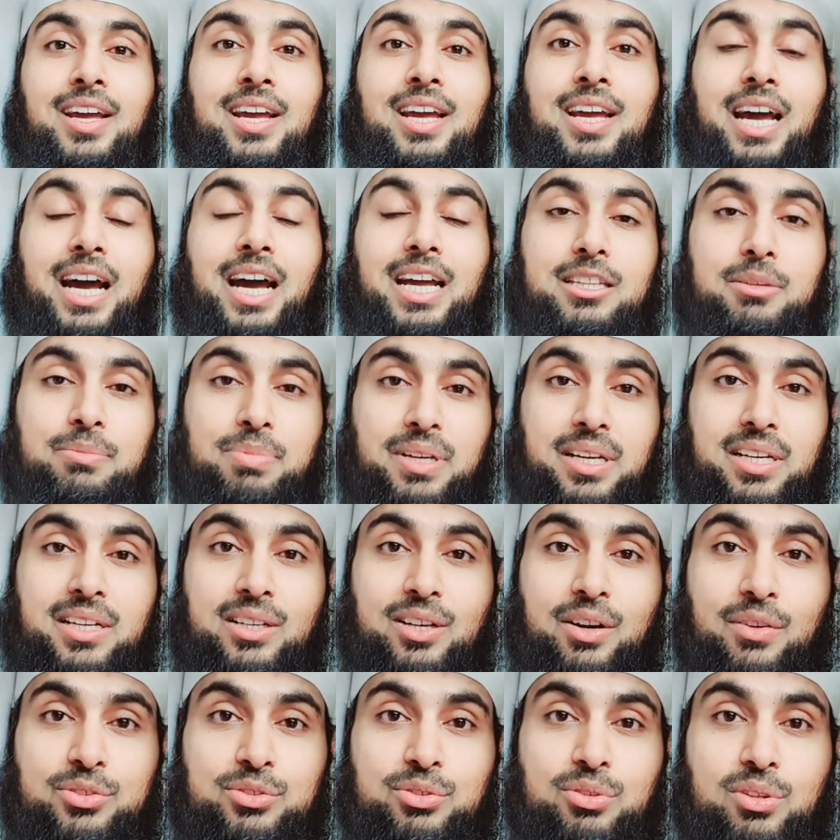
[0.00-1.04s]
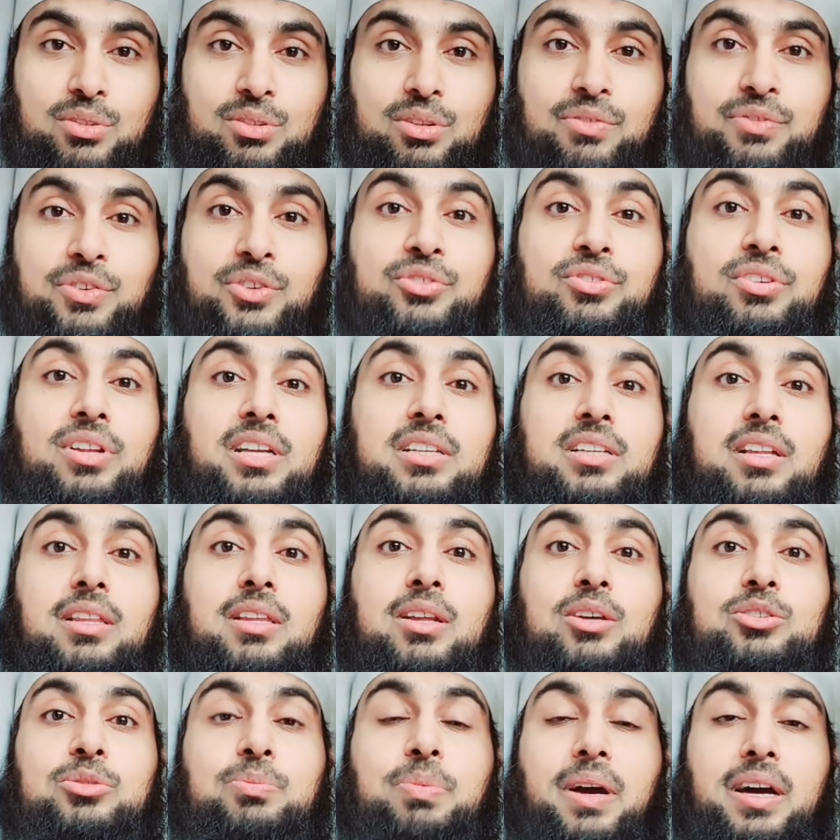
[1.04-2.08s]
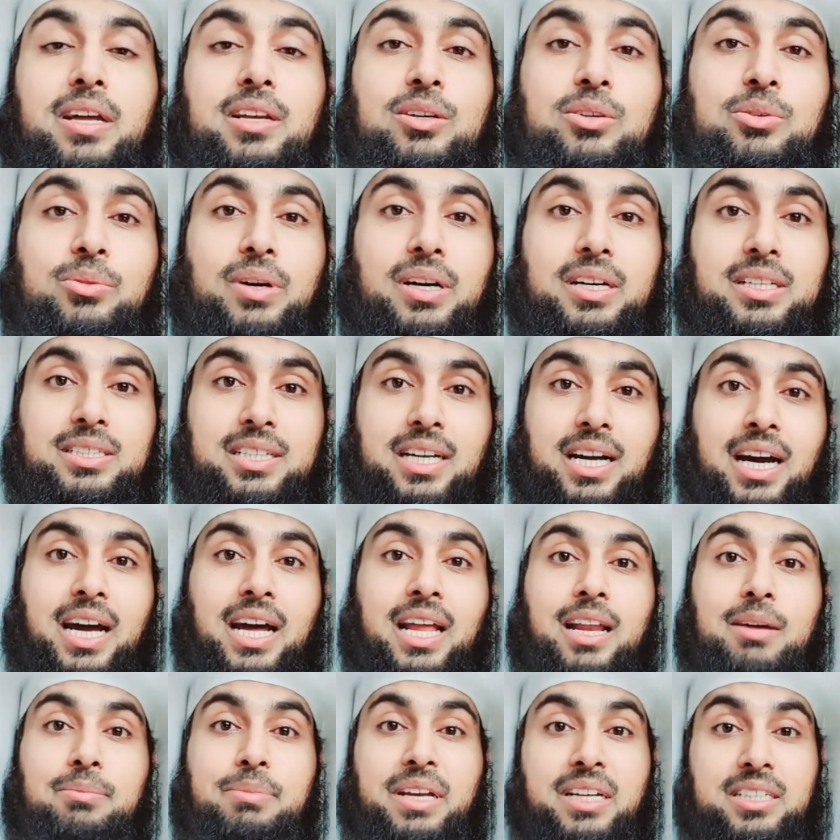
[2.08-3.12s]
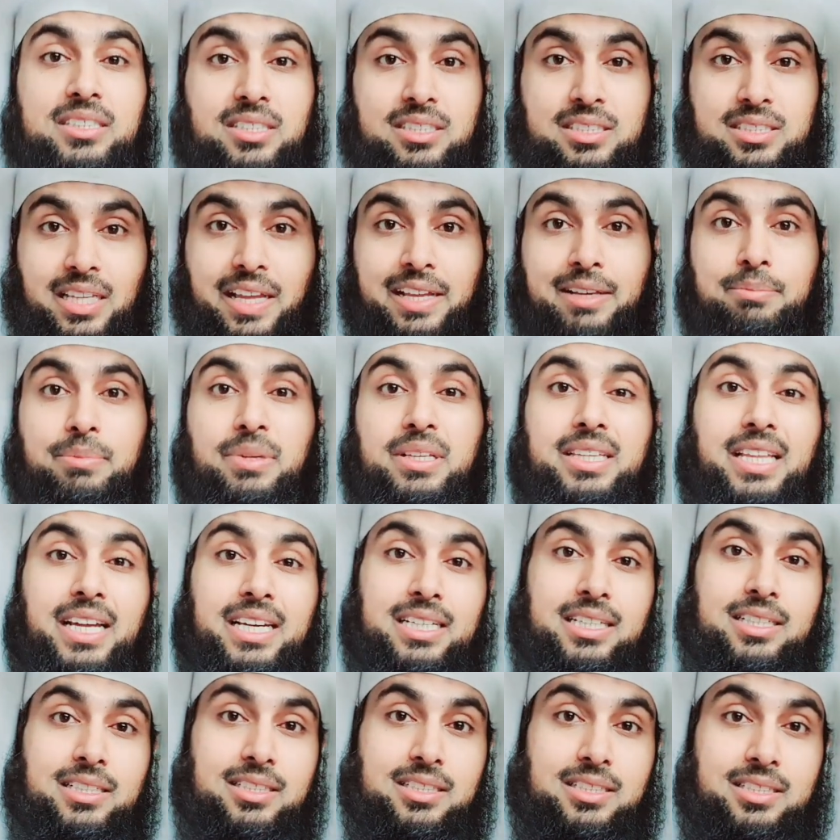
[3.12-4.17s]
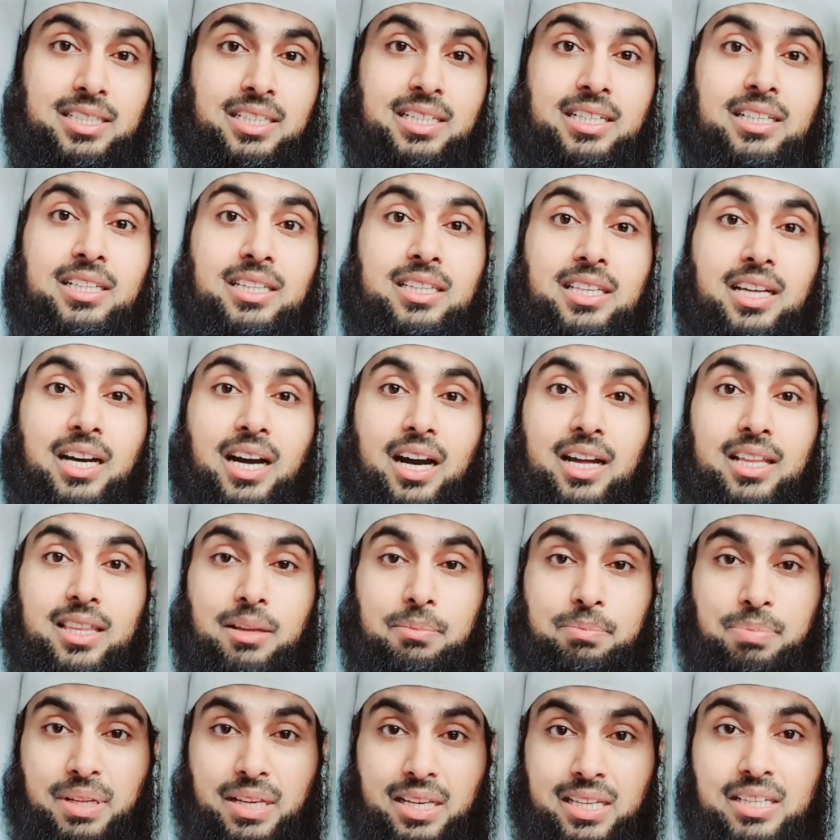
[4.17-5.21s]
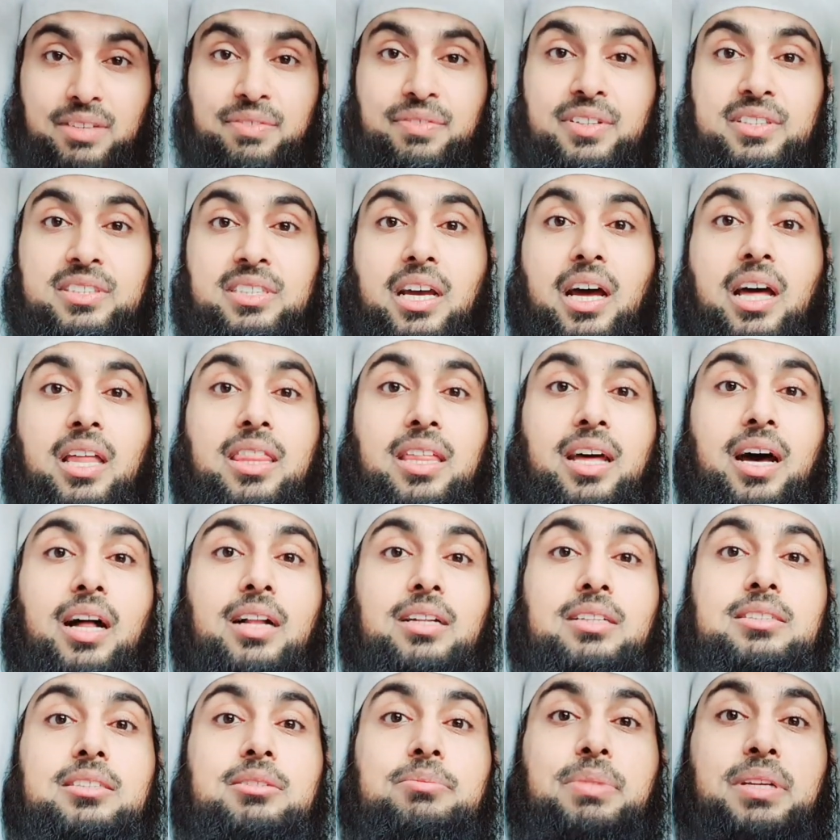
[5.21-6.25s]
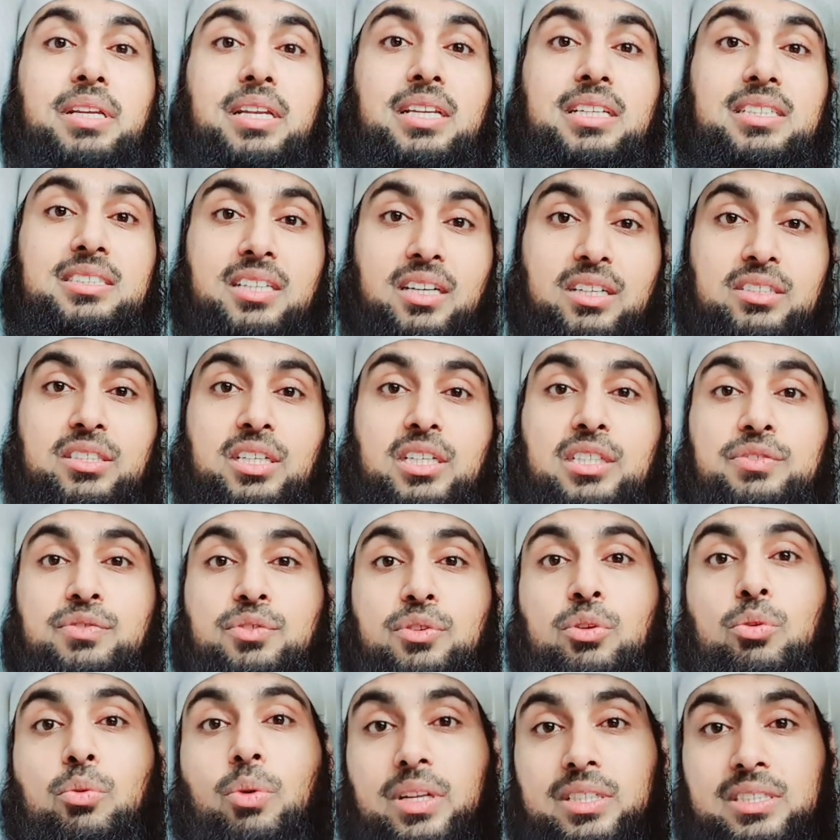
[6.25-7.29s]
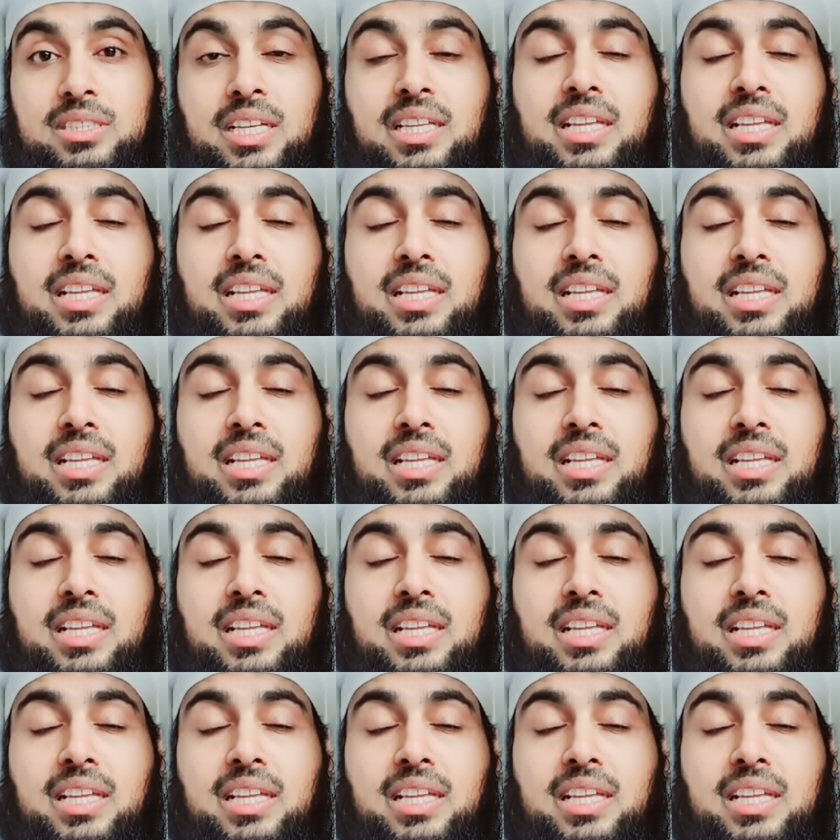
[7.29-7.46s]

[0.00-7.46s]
At the beginning of Surah Al-Fussilat, Allah subhanahu wa ta'ala makes a statement that indeed the believers are the ultimately successful ones.